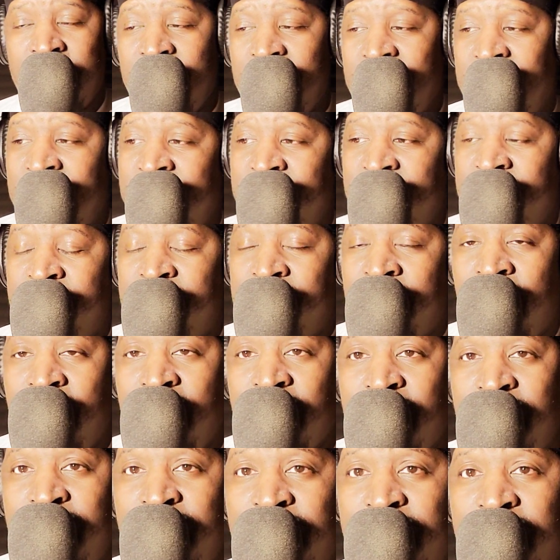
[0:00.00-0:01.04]
And
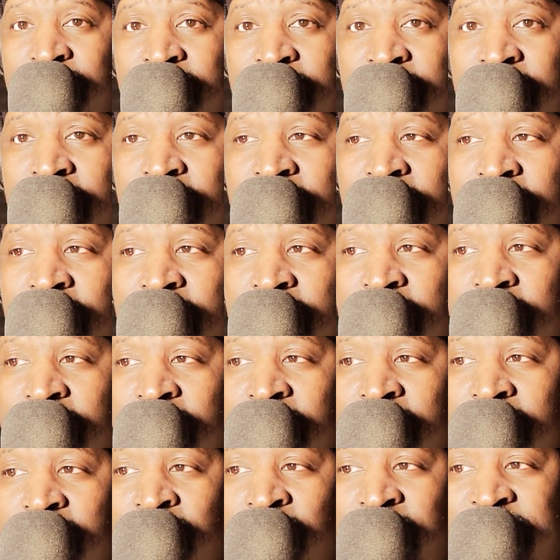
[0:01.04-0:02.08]
Surf
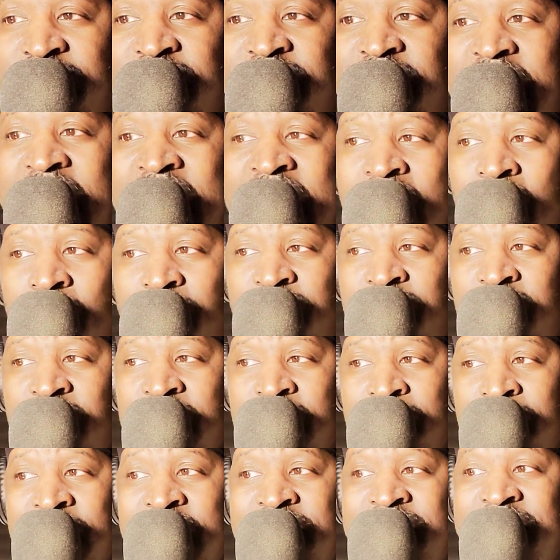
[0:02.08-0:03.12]
reached out to
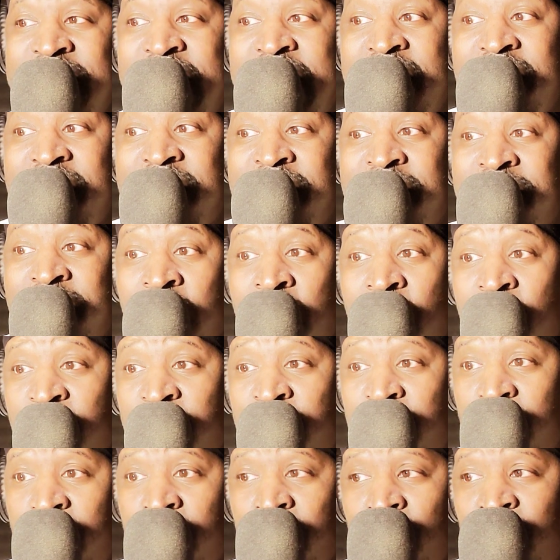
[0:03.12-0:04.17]
him. This says
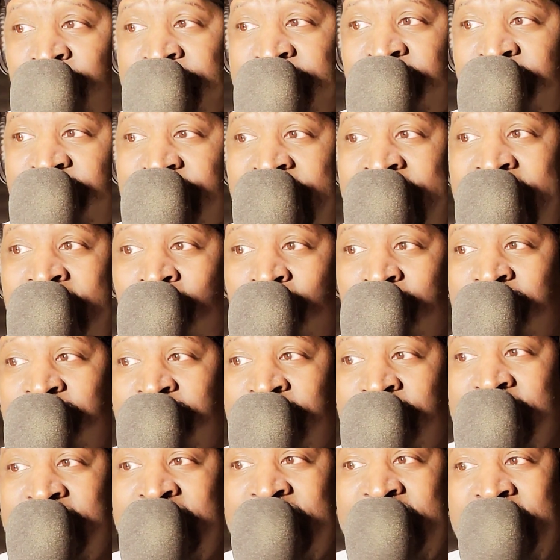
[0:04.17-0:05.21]
Surf reached out
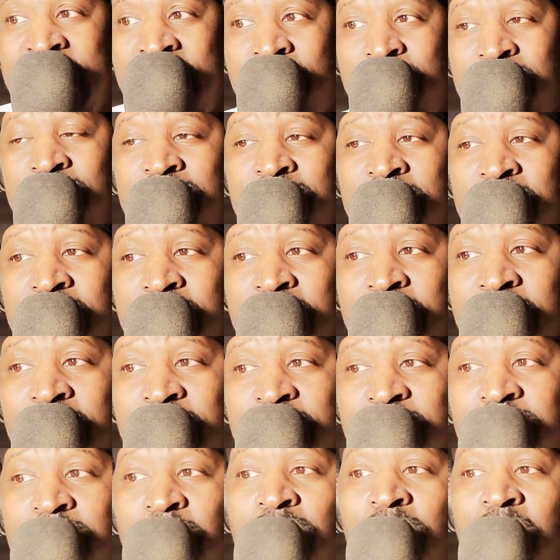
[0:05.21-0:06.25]
to him
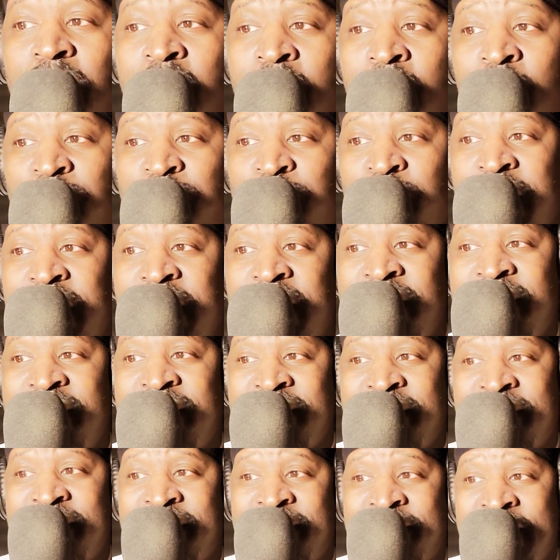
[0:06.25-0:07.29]
to offer his
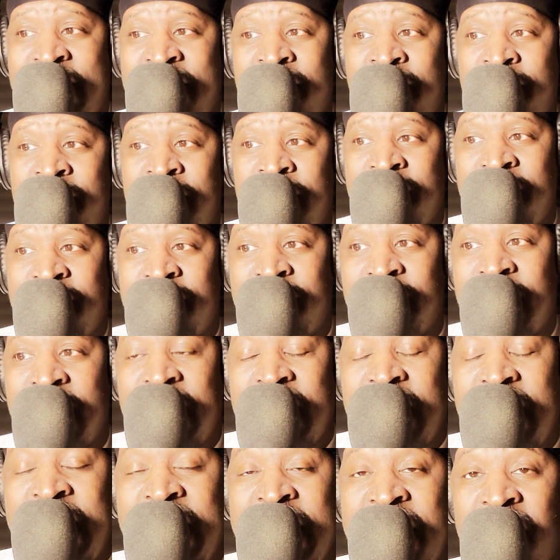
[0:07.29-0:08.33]
assistance,
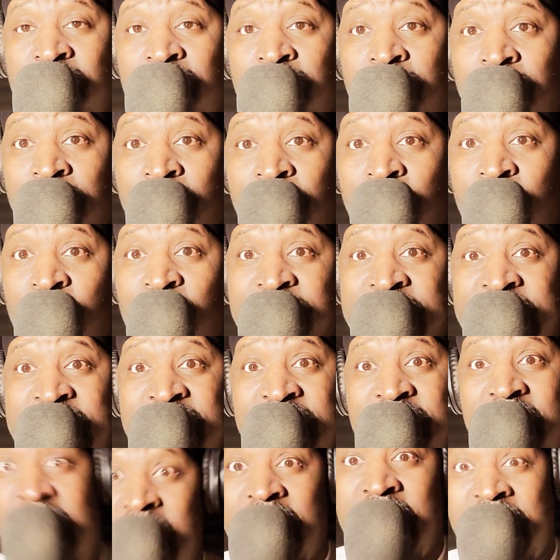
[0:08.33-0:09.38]

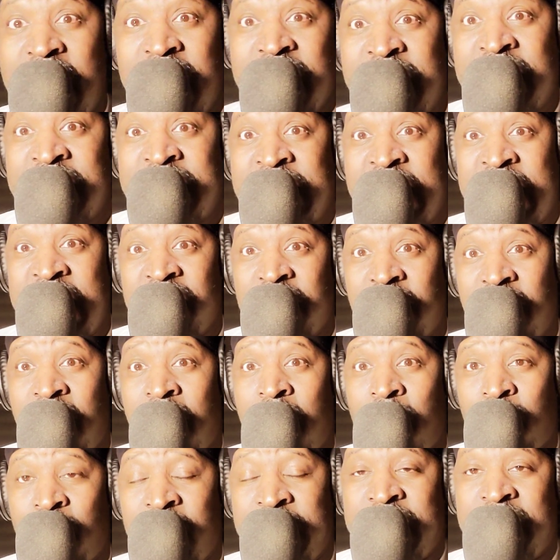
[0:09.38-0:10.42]
including a
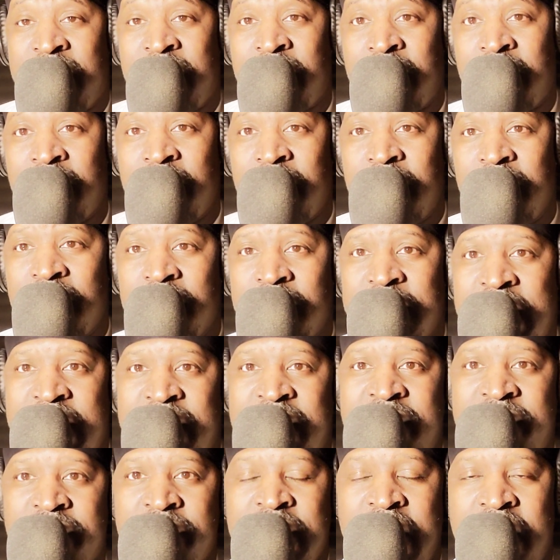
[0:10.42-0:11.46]
getaway.
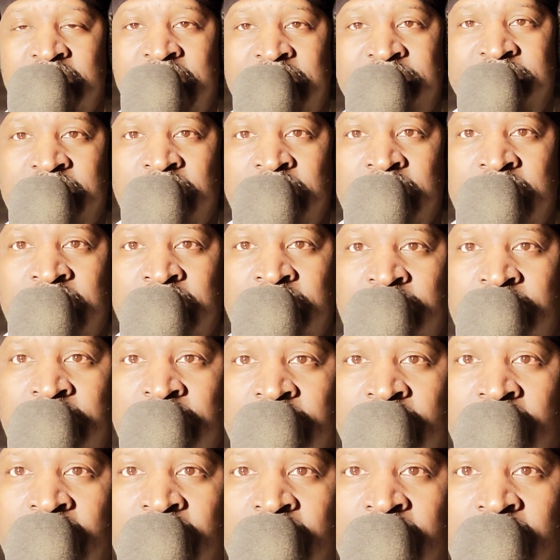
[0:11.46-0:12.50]
Now that's against the
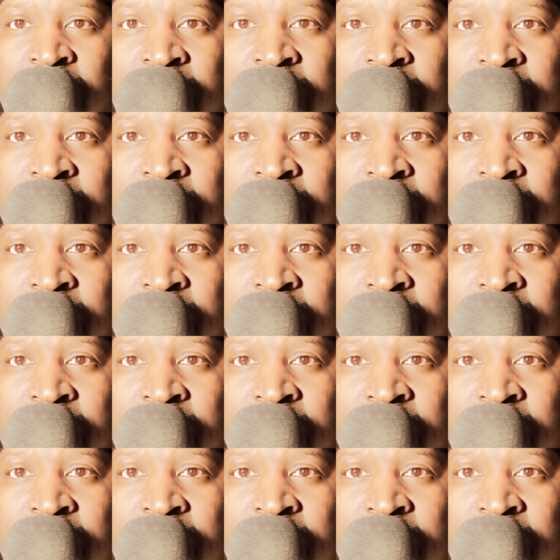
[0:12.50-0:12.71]
law.